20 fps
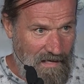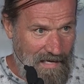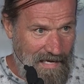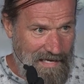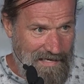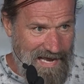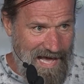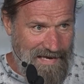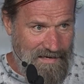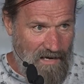
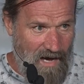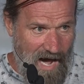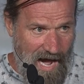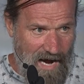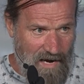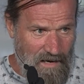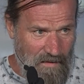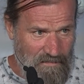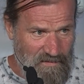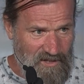And then
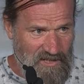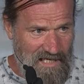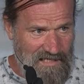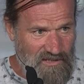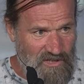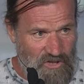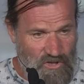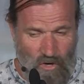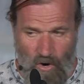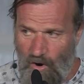
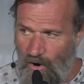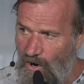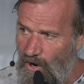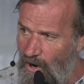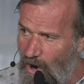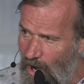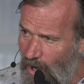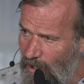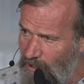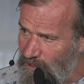100% score,
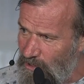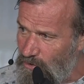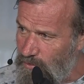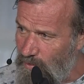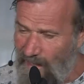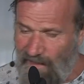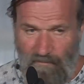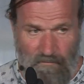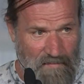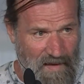all the
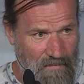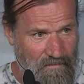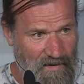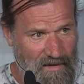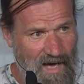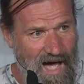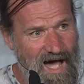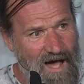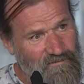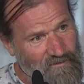12
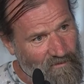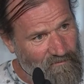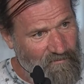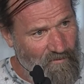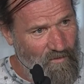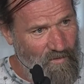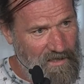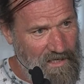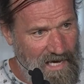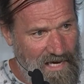people after
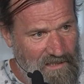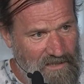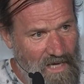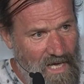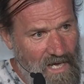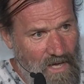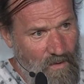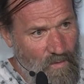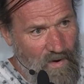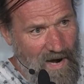4 days
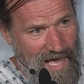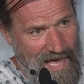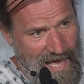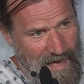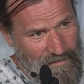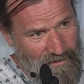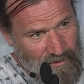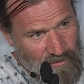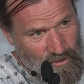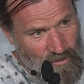were
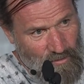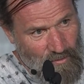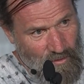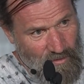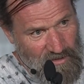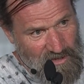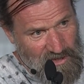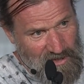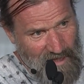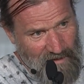able to
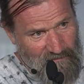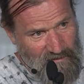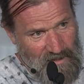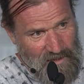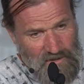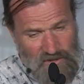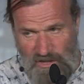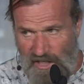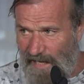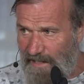receive an
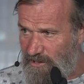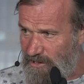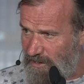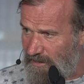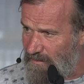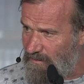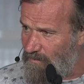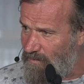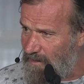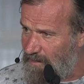
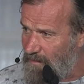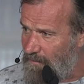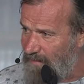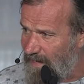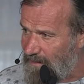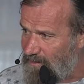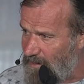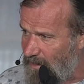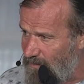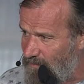injection with the
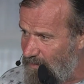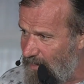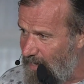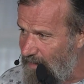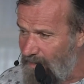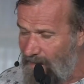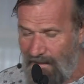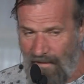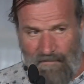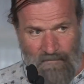
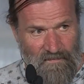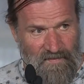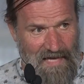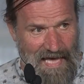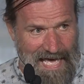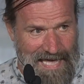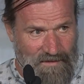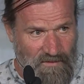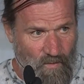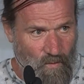bacteria,
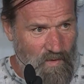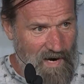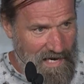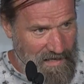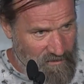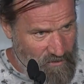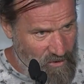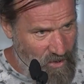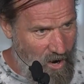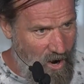and
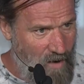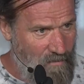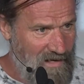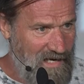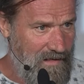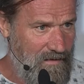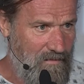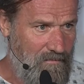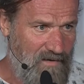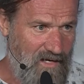where
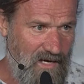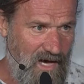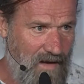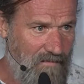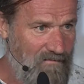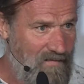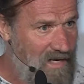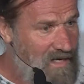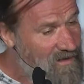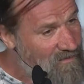normally you
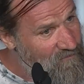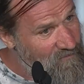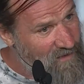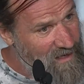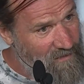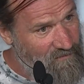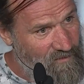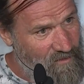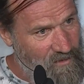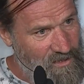become
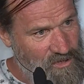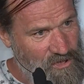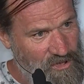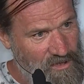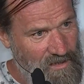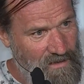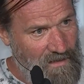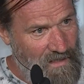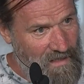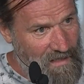
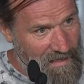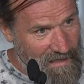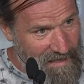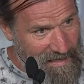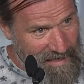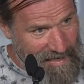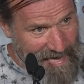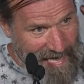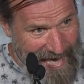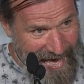feverish,
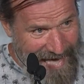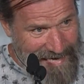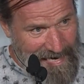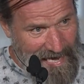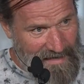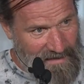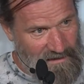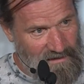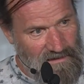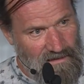
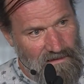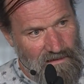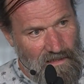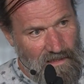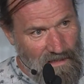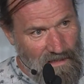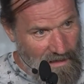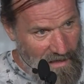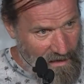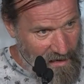headaches,
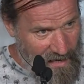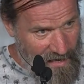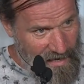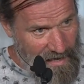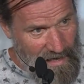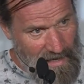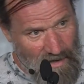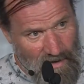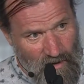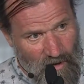
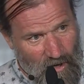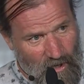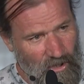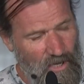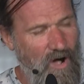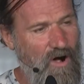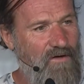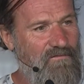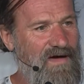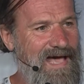all
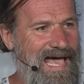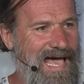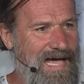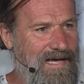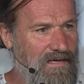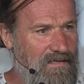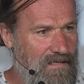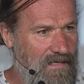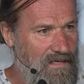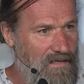over
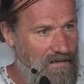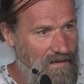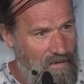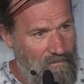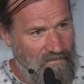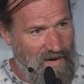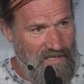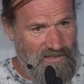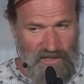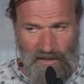agony,
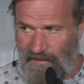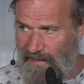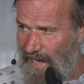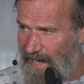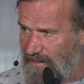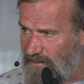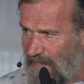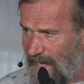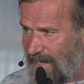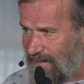muscle
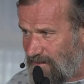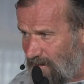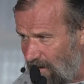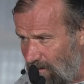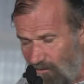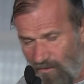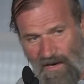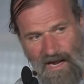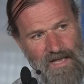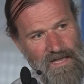aches,
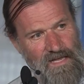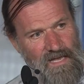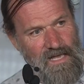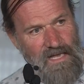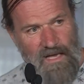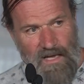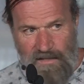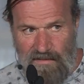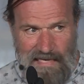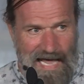etc.
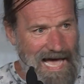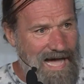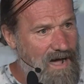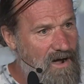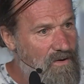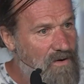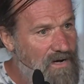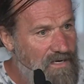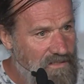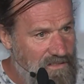
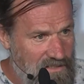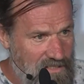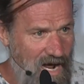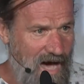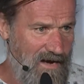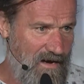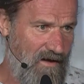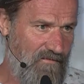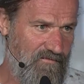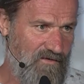Now,
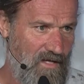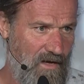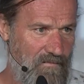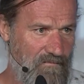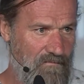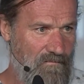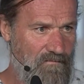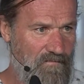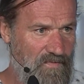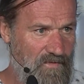none of
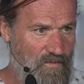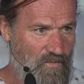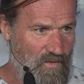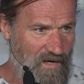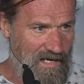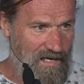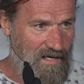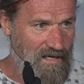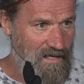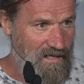them
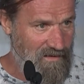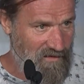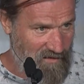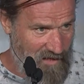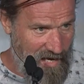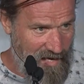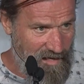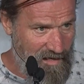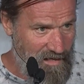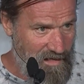were
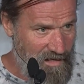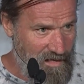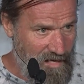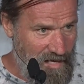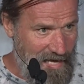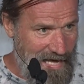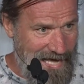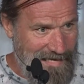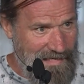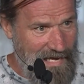there,
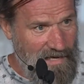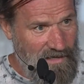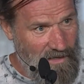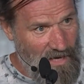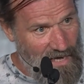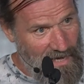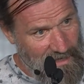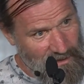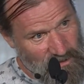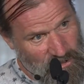and
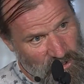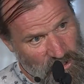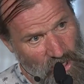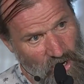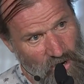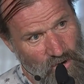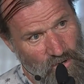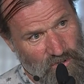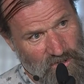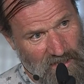it
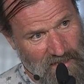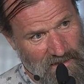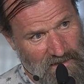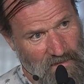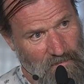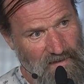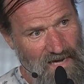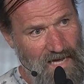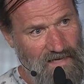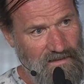showed in
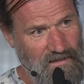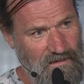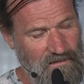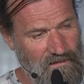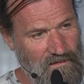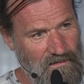the blood.